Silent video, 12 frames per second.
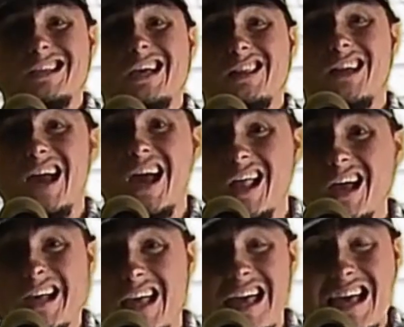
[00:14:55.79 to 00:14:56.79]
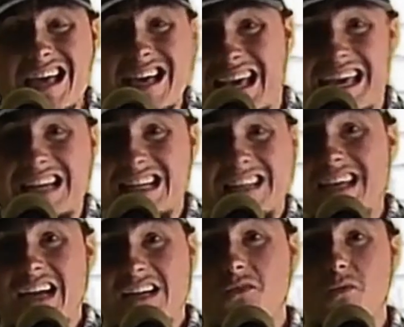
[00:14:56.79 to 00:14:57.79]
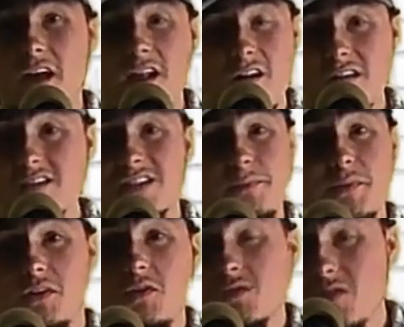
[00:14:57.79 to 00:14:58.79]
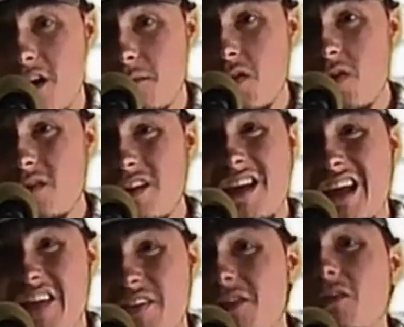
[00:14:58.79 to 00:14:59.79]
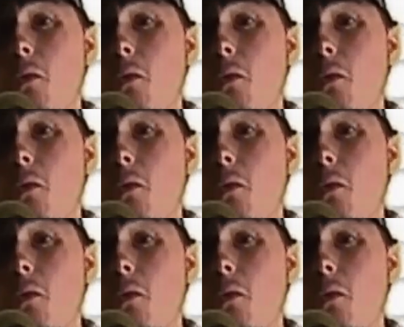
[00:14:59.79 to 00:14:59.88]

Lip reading: like they got like heat detecting radar or something. You start moving and they're going to